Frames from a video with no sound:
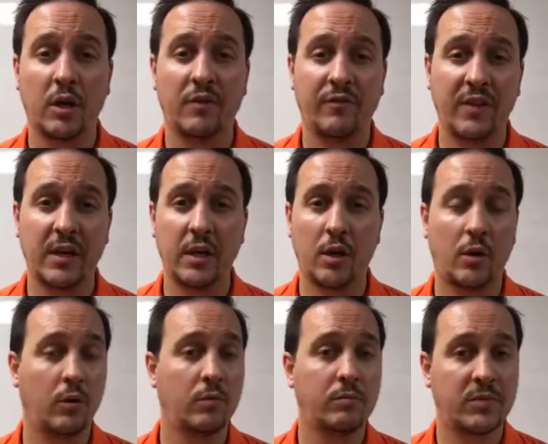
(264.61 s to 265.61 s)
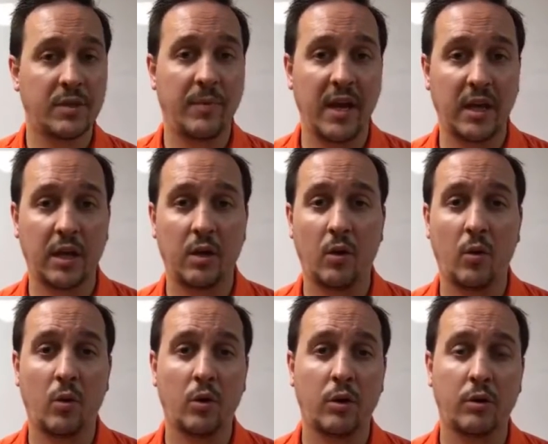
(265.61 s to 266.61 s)
video to make it,
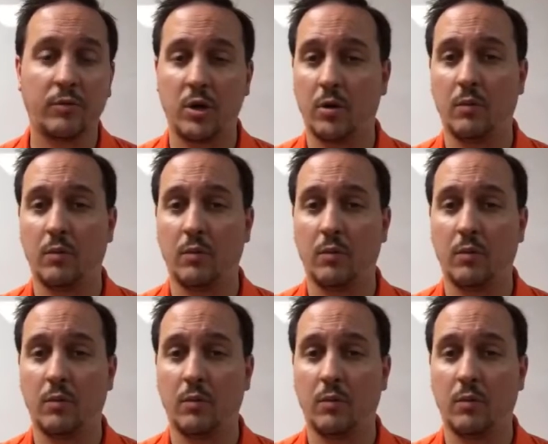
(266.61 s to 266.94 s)
or